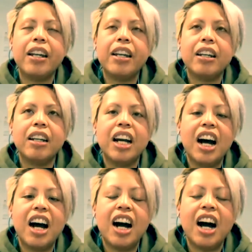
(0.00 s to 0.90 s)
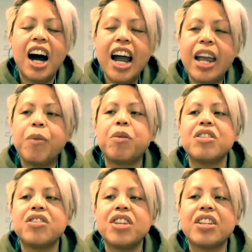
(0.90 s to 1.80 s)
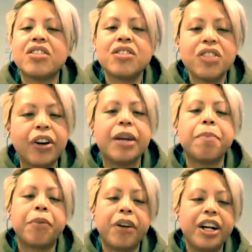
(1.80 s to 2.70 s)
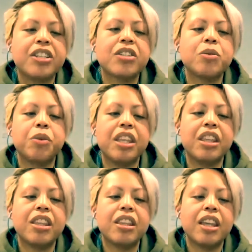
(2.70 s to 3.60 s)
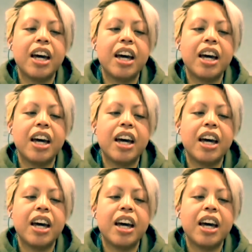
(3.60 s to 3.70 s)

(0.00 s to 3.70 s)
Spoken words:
But I was just so impressed with